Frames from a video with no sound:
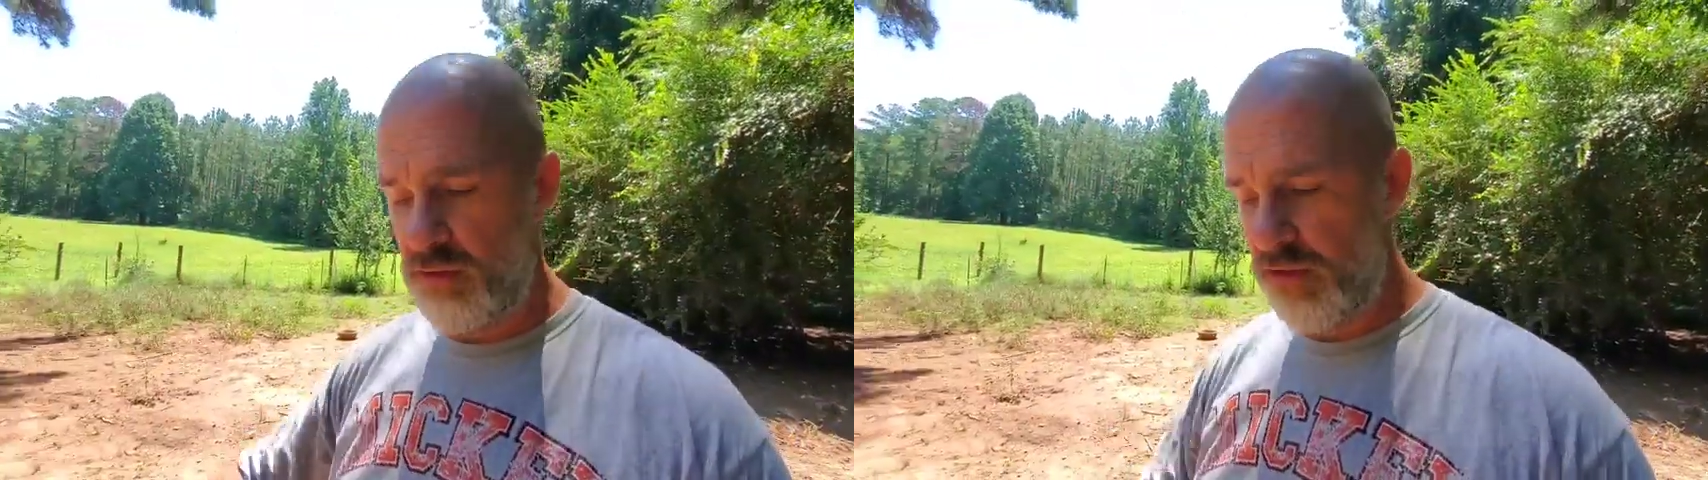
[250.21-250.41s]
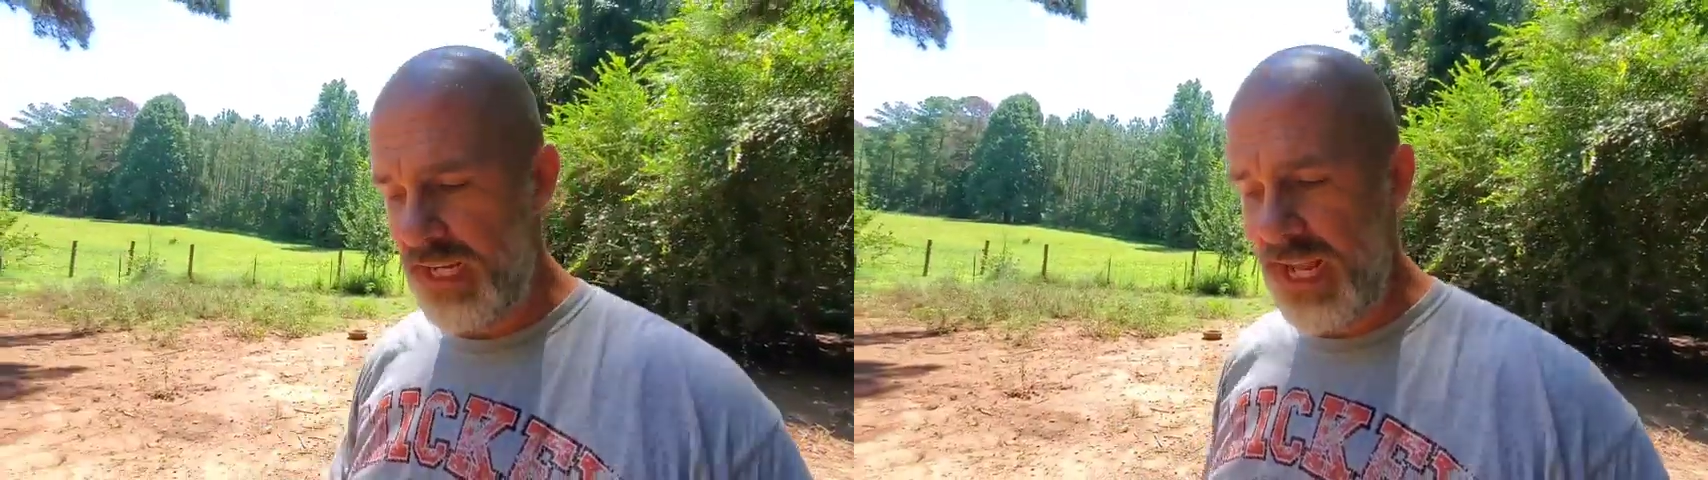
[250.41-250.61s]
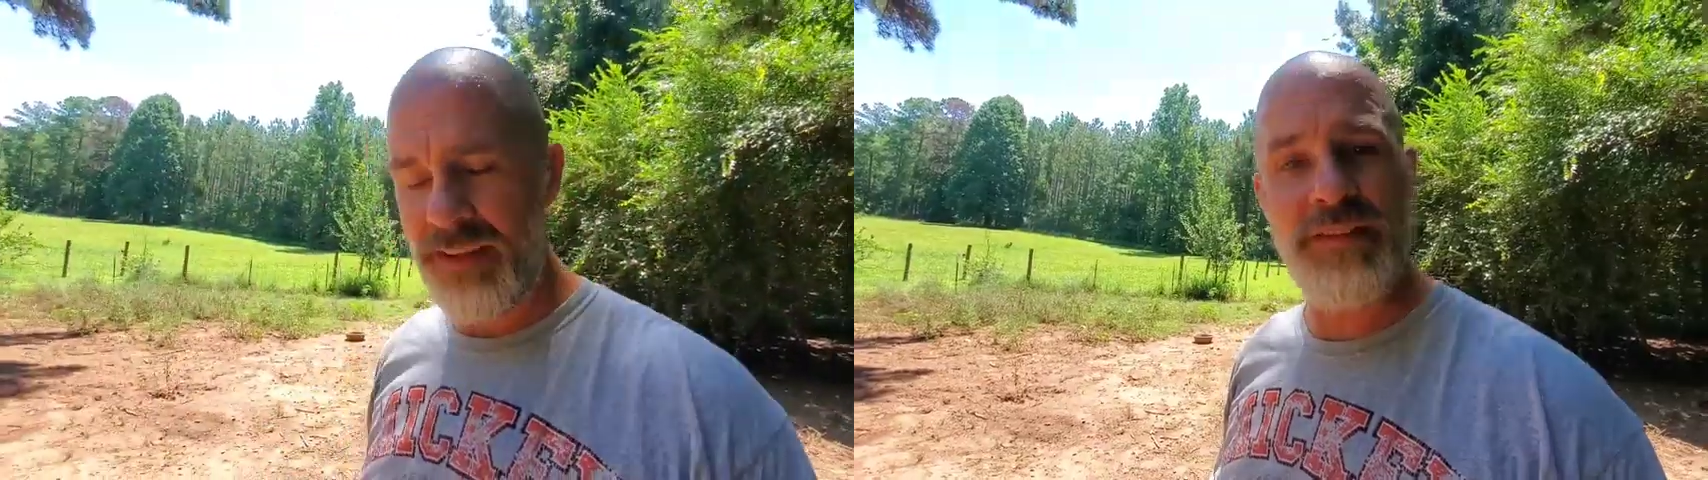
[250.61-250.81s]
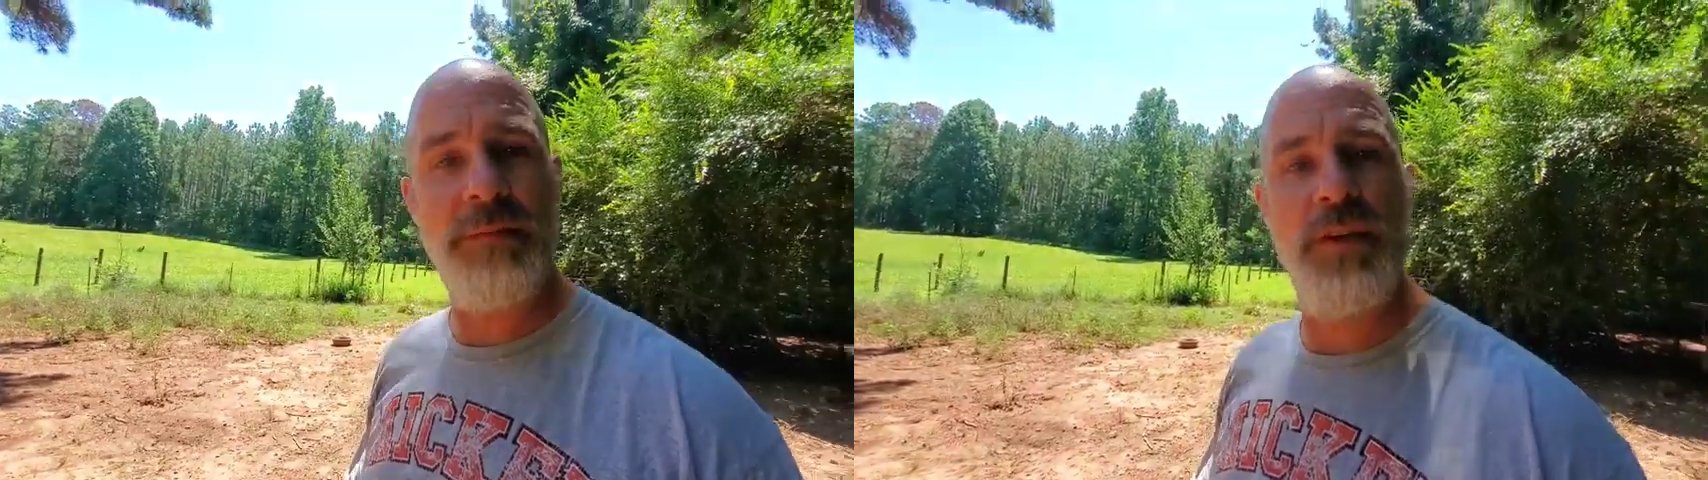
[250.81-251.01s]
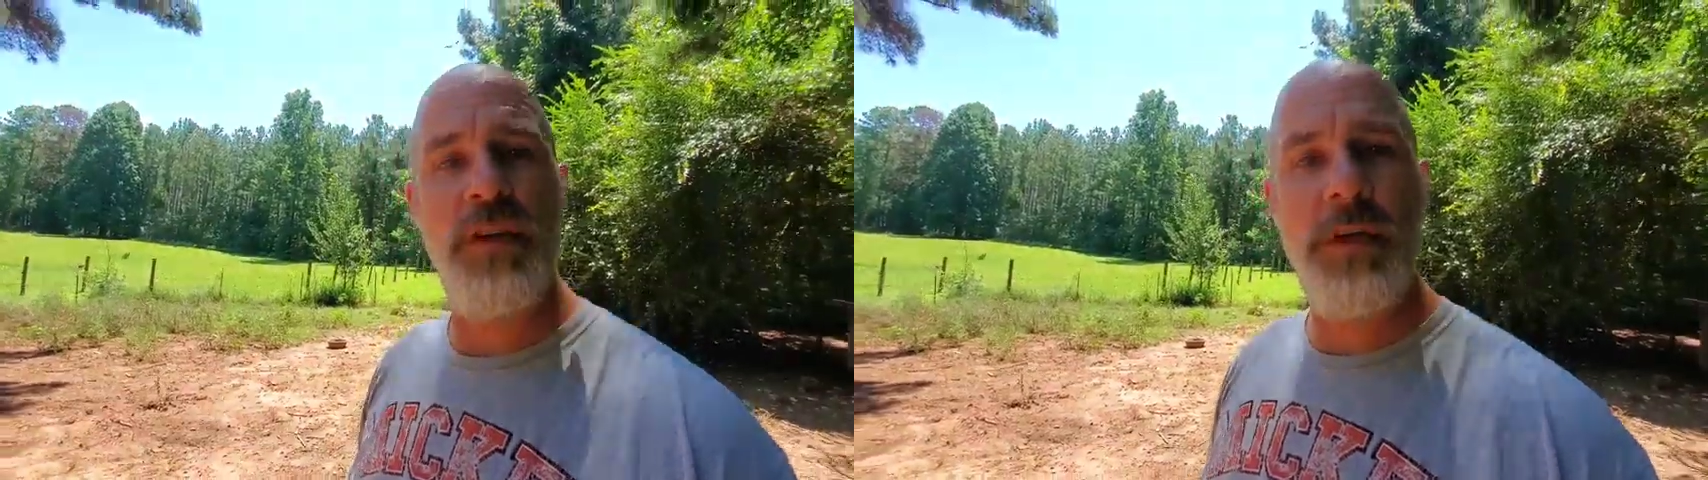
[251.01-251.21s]
check out
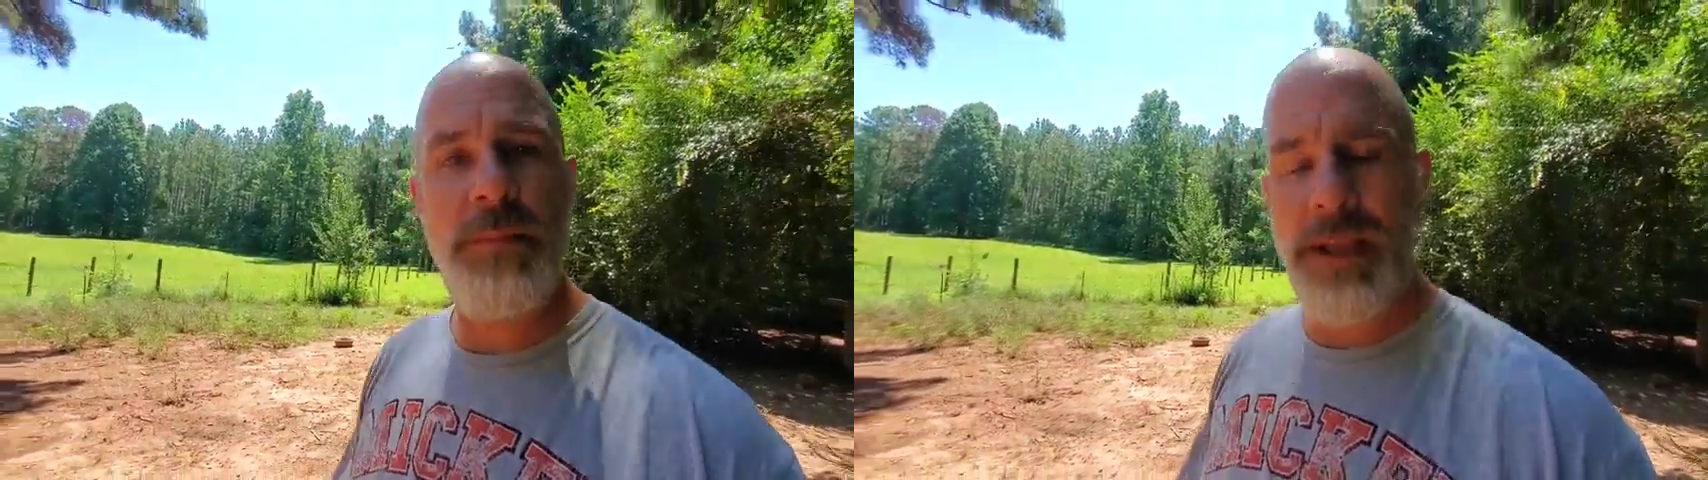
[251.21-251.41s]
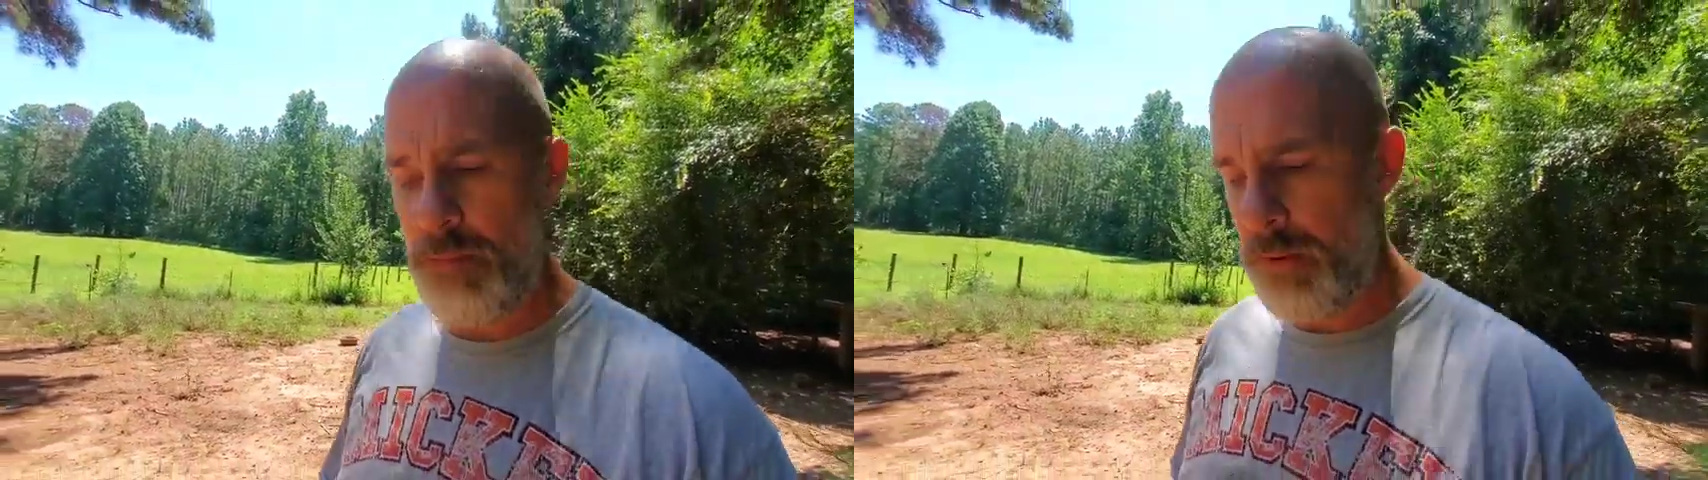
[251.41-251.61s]
some new little baby